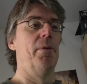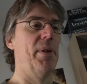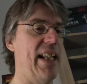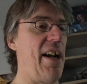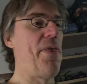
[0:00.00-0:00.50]

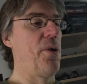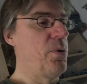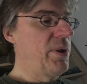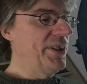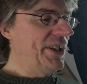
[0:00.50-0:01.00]
But then I
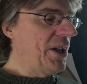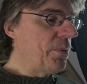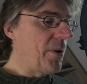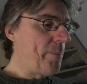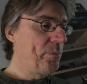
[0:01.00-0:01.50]
thought, well, you know
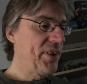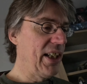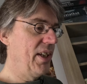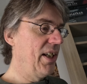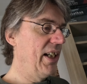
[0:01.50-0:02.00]
what?
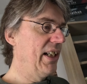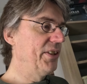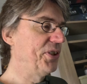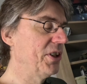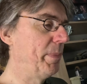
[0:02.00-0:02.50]

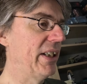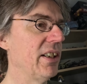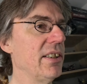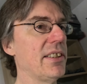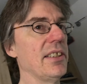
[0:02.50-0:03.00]
Just
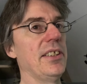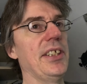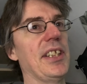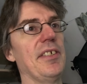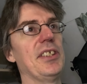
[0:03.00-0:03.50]
because
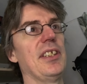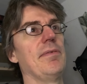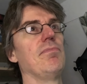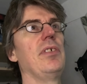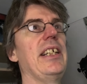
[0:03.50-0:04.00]
there isn't
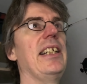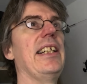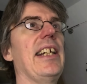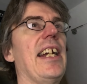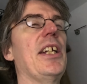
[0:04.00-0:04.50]

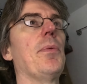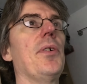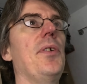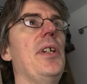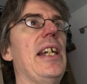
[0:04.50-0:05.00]
really
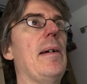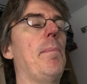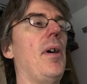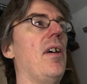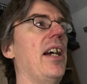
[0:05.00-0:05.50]
anyone
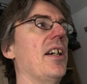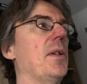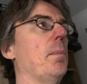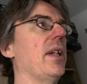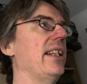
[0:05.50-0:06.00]
nearby I
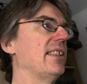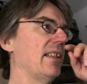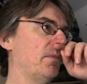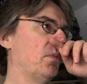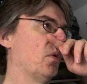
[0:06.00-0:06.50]
can play
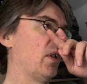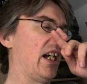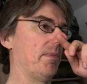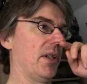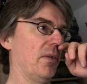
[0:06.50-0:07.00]

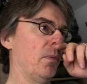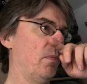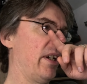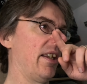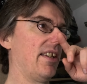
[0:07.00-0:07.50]
Warhammer
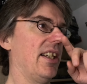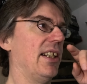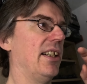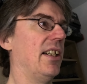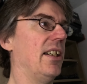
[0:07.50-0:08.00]
with,
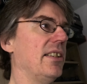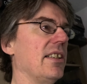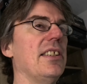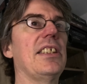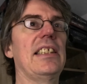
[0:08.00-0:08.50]

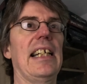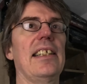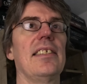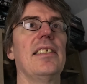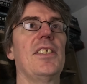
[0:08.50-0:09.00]
that
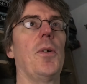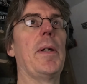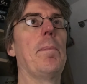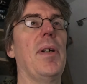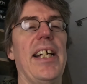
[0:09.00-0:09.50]
doesn't stop
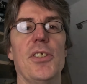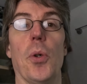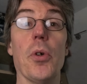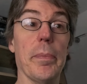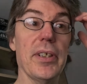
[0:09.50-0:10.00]
me playing
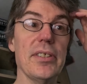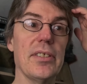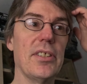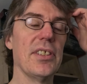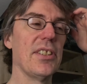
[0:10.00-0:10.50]

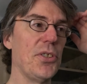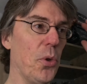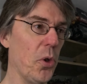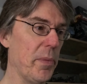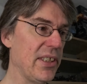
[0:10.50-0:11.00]
tournaments, because
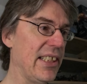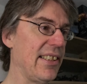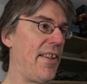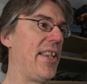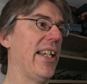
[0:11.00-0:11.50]
tournaments is
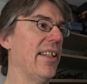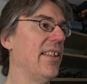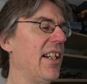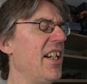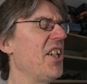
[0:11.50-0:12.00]
a thing.
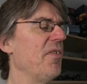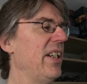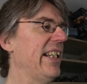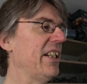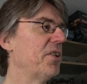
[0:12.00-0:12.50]
And I don't
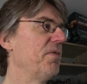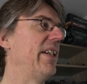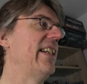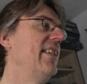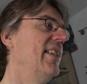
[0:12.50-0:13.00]
really
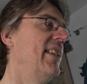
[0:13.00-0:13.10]
agree